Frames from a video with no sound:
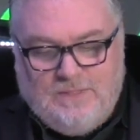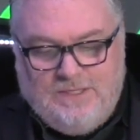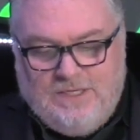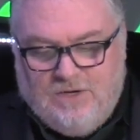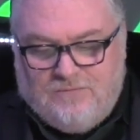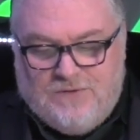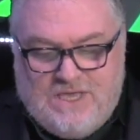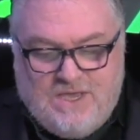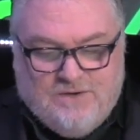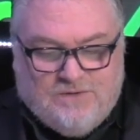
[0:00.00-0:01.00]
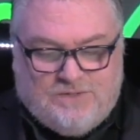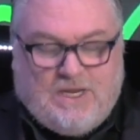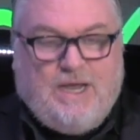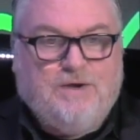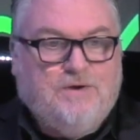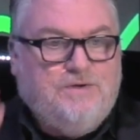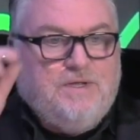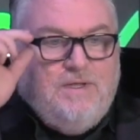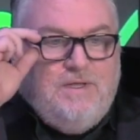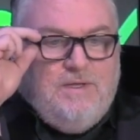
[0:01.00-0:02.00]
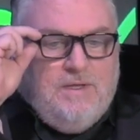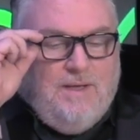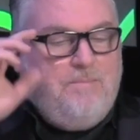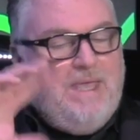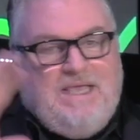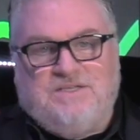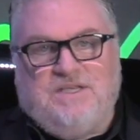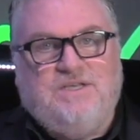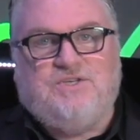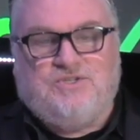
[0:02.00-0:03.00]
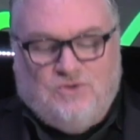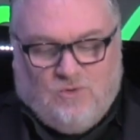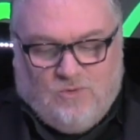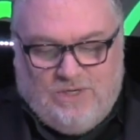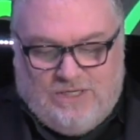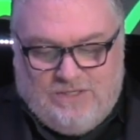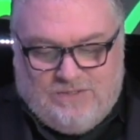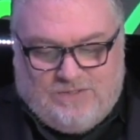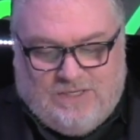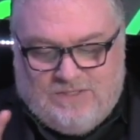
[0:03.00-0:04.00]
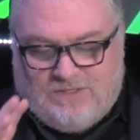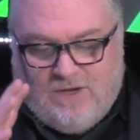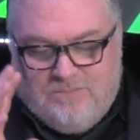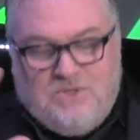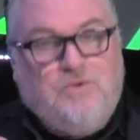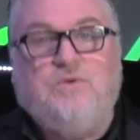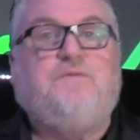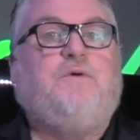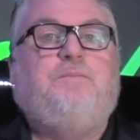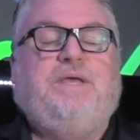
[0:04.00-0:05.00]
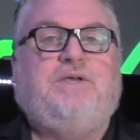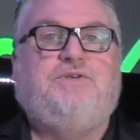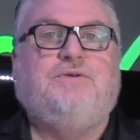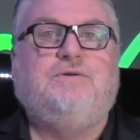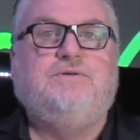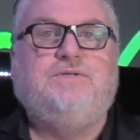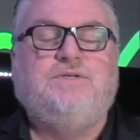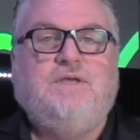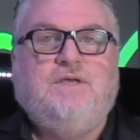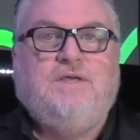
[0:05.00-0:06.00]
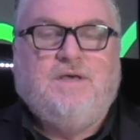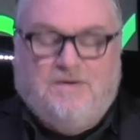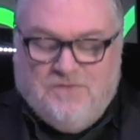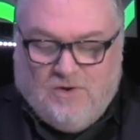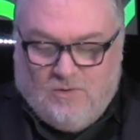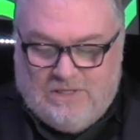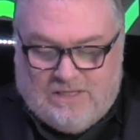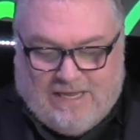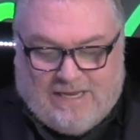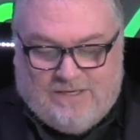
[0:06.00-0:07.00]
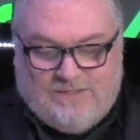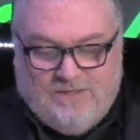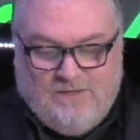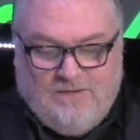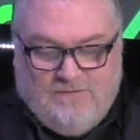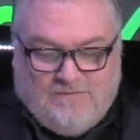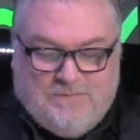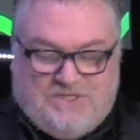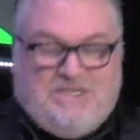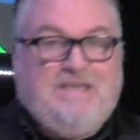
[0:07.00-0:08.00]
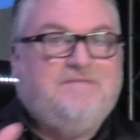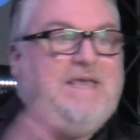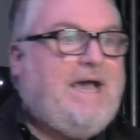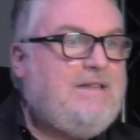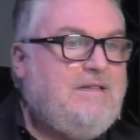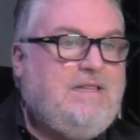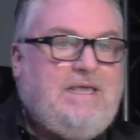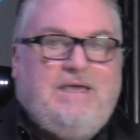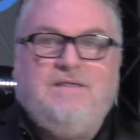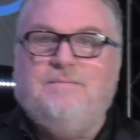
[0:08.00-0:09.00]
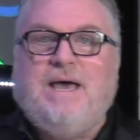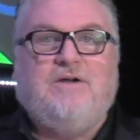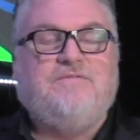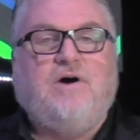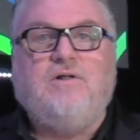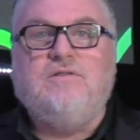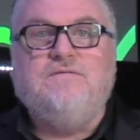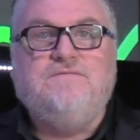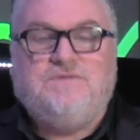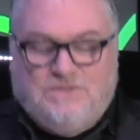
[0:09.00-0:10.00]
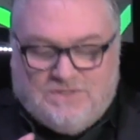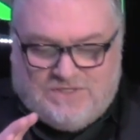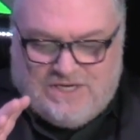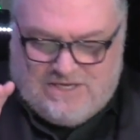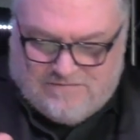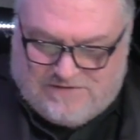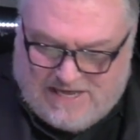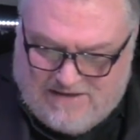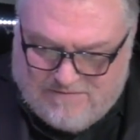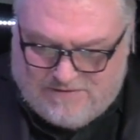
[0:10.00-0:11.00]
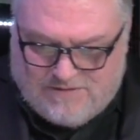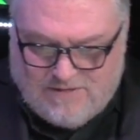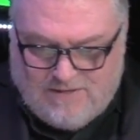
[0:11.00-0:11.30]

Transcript: You know, for years I heard amazing stories and saw beautiful pictures of the Holy Land, from the Sea of Galilee, the Mount of Olives, the city of David,